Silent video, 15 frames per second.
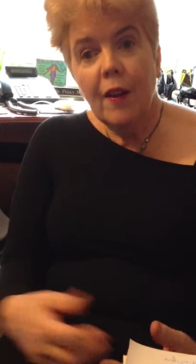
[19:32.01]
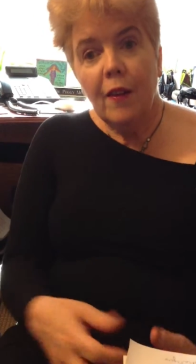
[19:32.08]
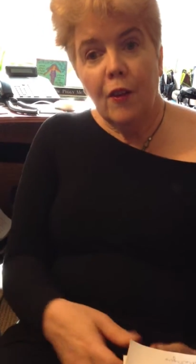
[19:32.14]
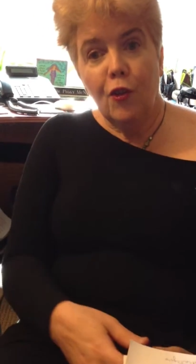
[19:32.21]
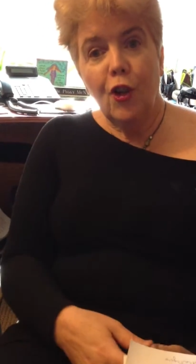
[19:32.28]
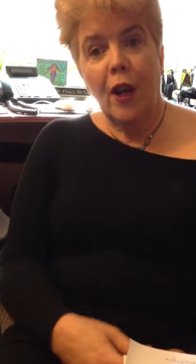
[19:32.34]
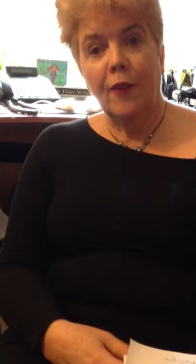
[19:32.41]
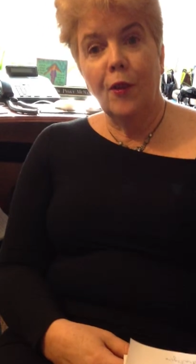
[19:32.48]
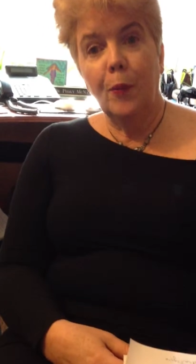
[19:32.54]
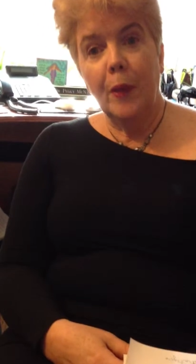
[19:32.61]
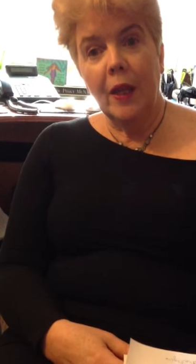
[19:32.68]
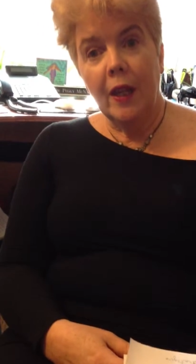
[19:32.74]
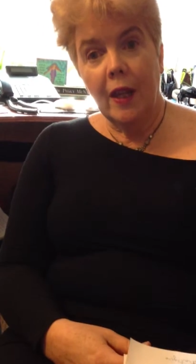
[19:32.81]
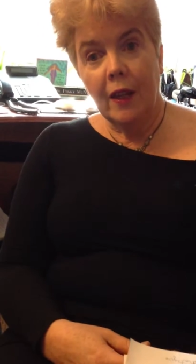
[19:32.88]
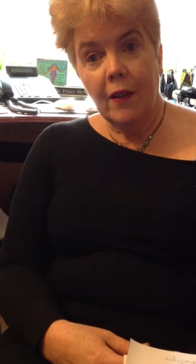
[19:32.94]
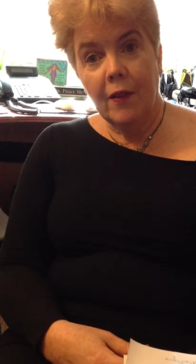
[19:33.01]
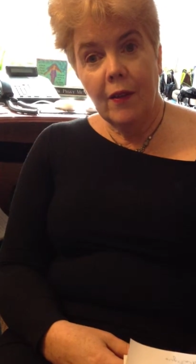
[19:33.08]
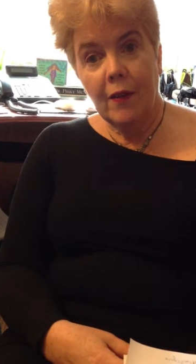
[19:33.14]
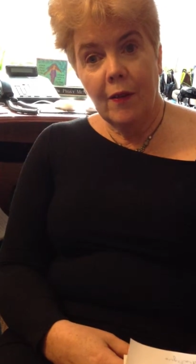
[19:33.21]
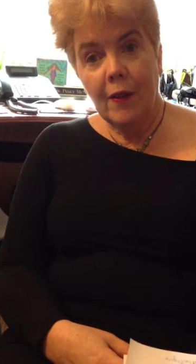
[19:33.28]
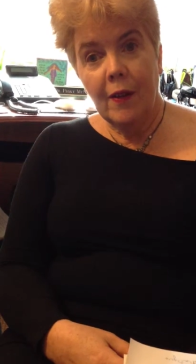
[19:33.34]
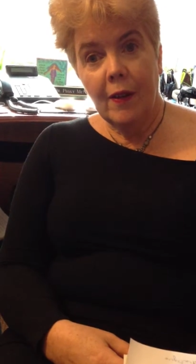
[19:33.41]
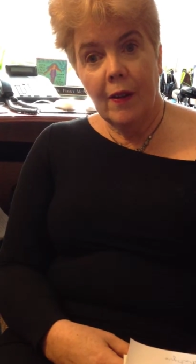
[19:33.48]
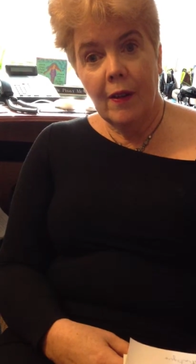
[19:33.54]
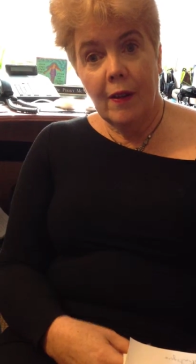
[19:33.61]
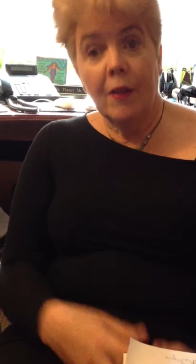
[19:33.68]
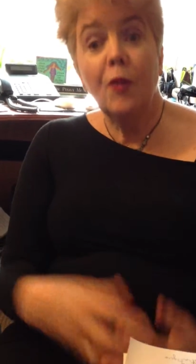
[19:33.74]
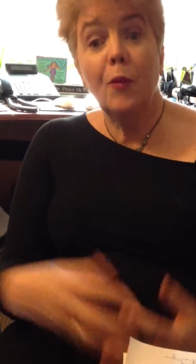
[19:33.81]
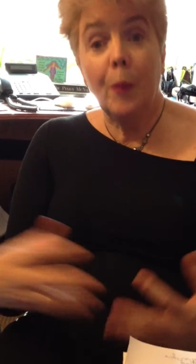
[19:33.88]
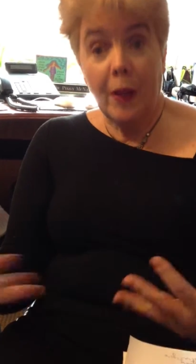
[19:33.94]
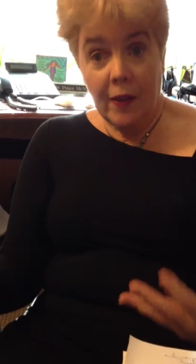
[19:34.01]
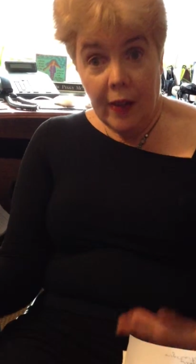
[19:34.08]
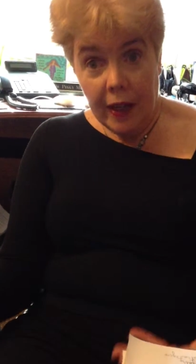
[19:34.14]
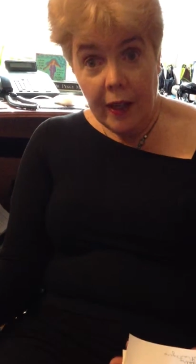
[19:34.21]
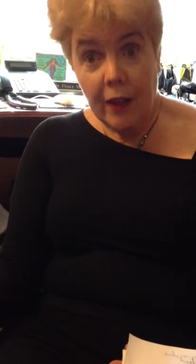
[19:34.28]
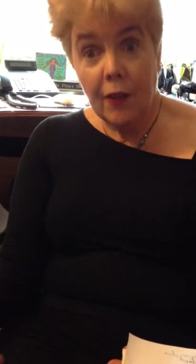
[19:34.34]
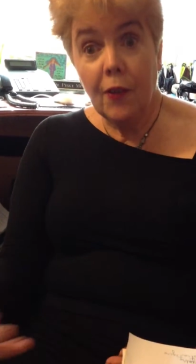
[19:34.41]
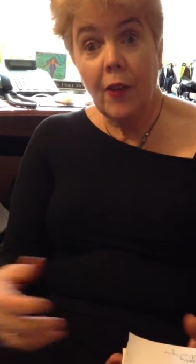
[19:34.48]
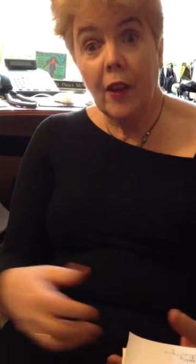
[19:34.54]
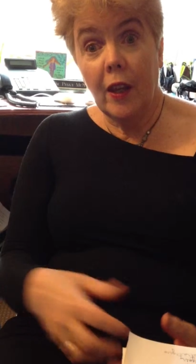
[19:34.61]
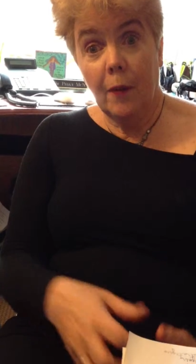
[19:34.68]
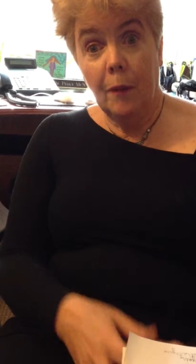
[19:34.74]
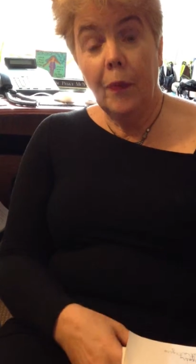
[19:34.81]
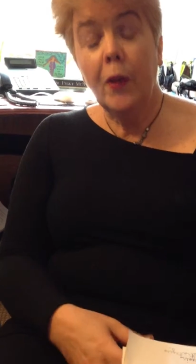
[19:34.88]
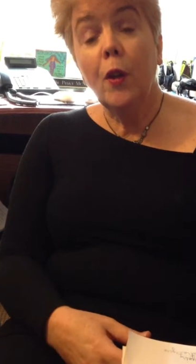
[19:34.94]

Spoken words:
the child speaking spontaneously?